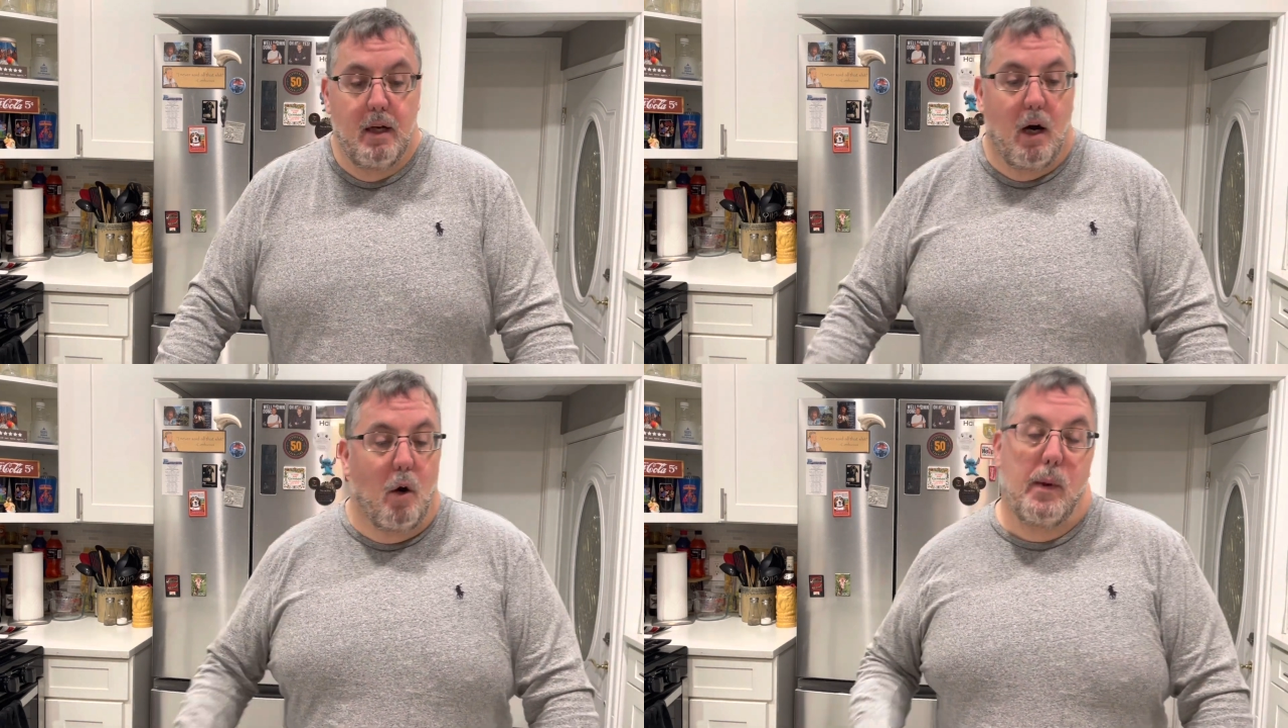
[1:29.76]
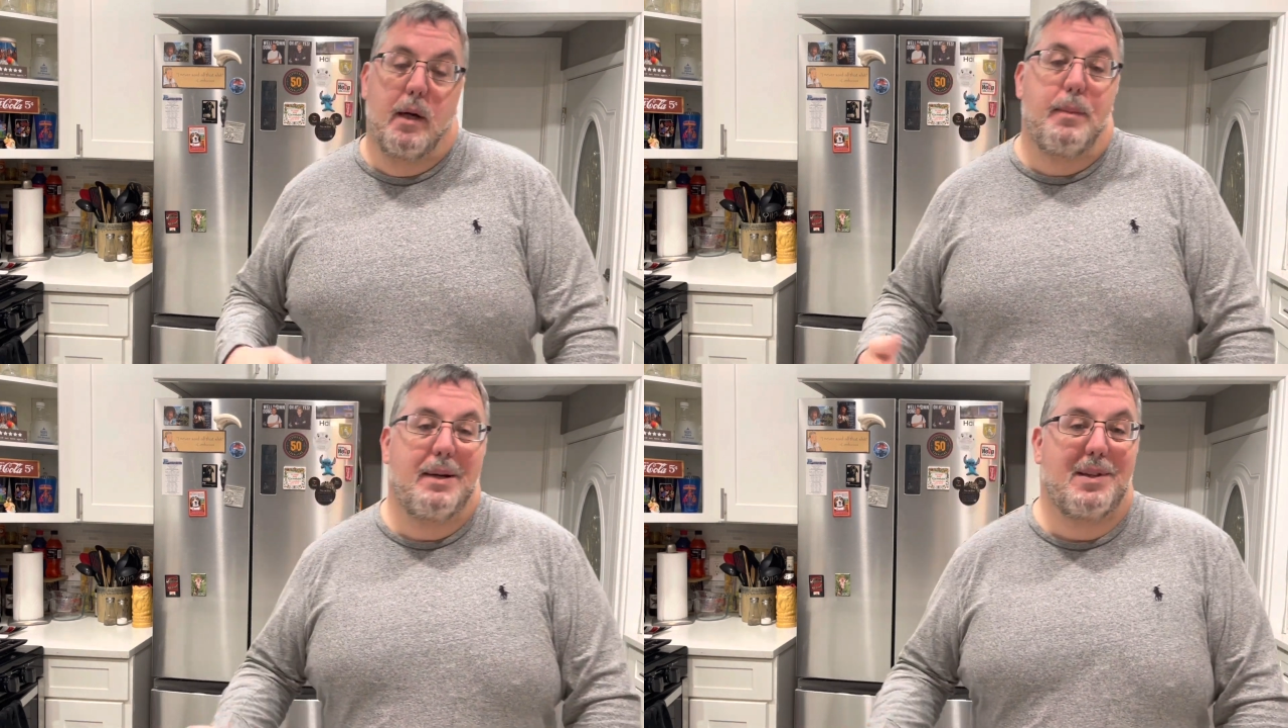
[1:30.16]
Are we going
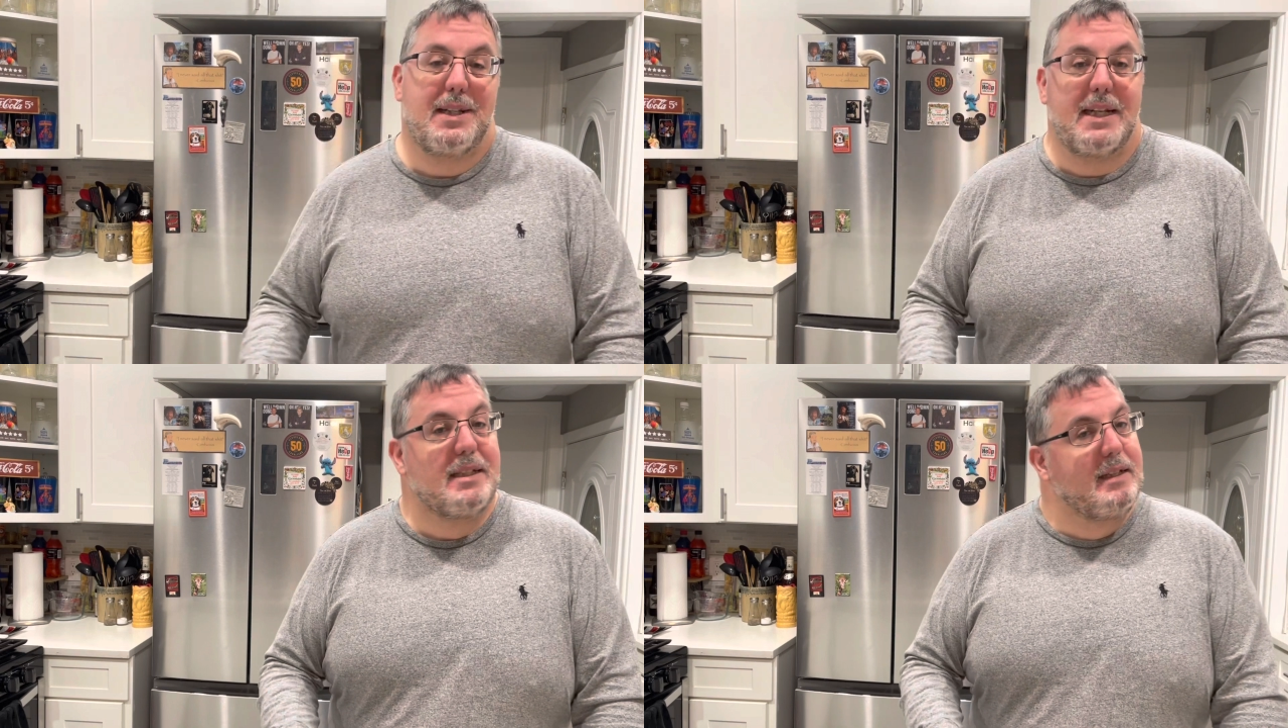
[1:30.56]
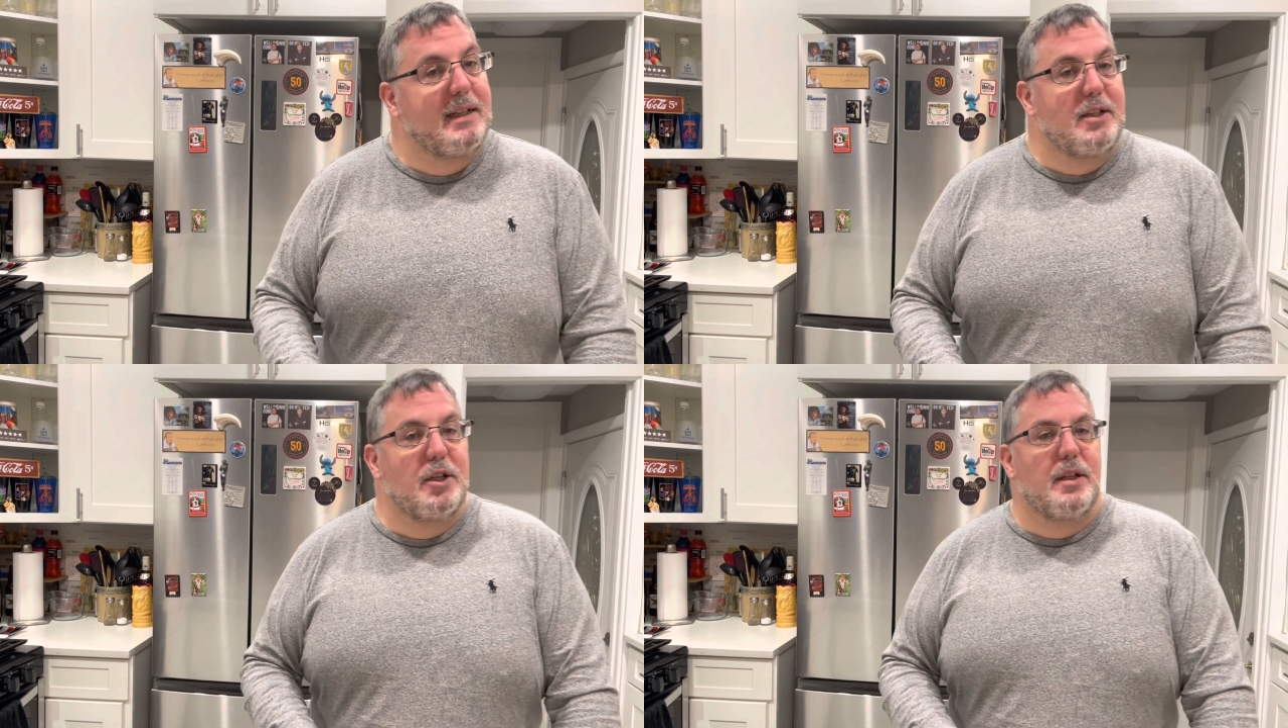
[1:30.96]
to be able to taste it
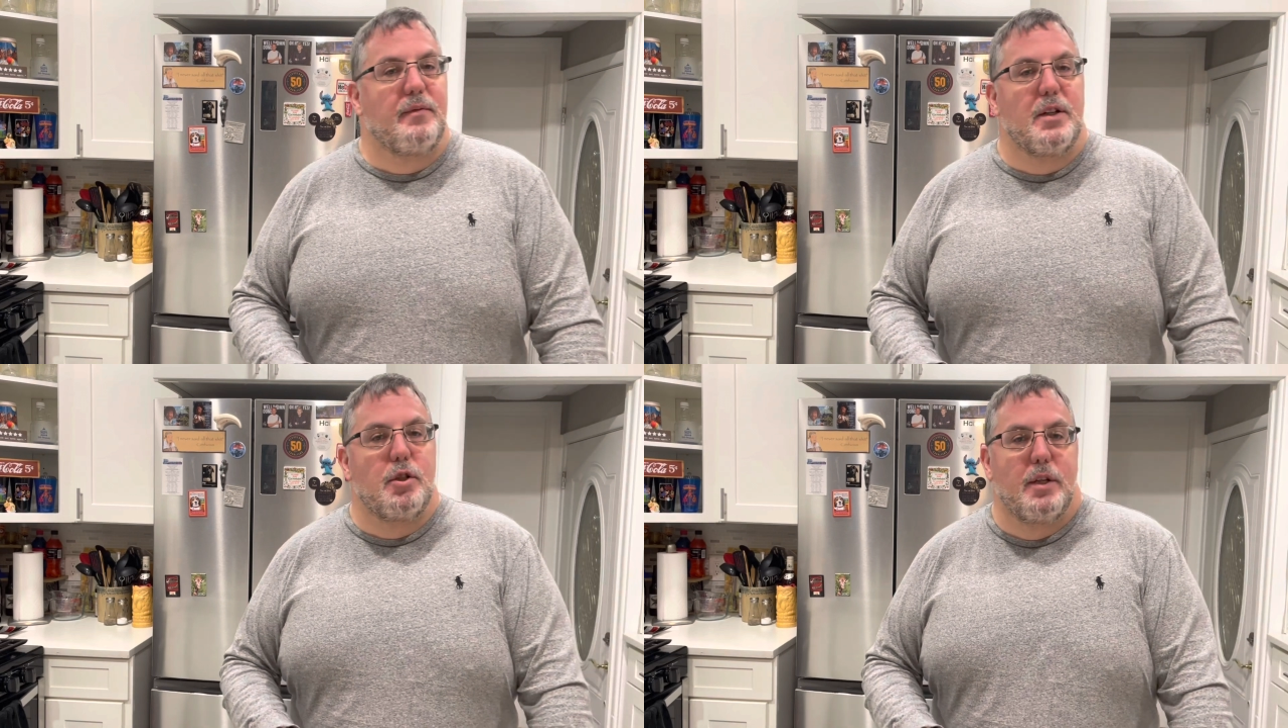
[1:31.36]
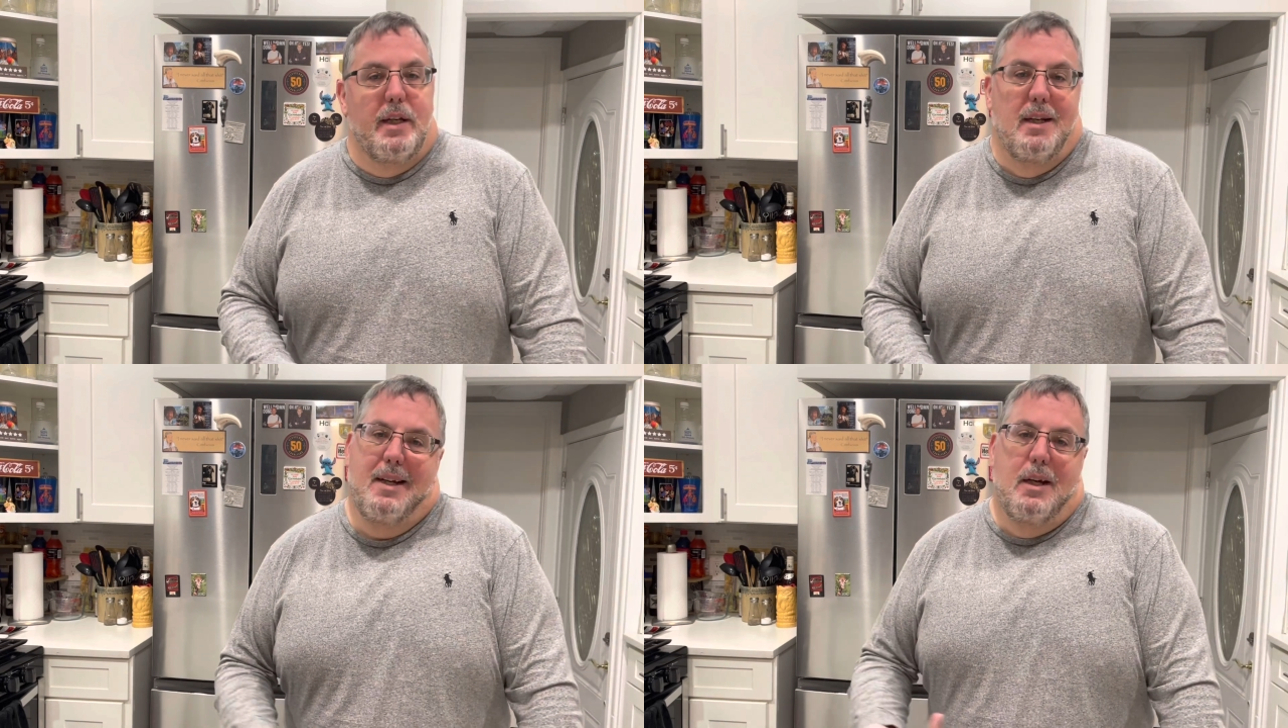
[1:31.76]
each individually?